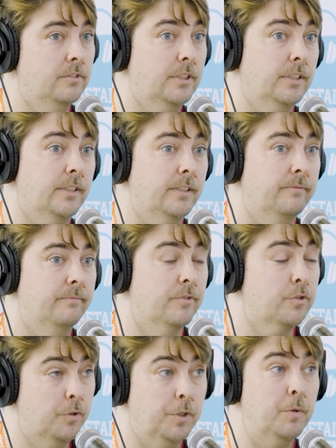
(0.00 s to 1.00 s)
to
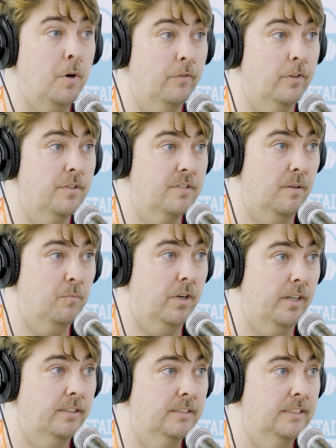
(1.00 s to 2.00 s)
screw you over in some
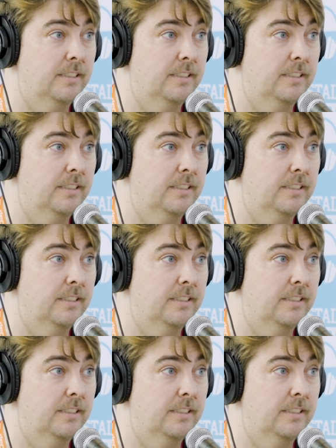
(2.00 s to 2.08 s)
way,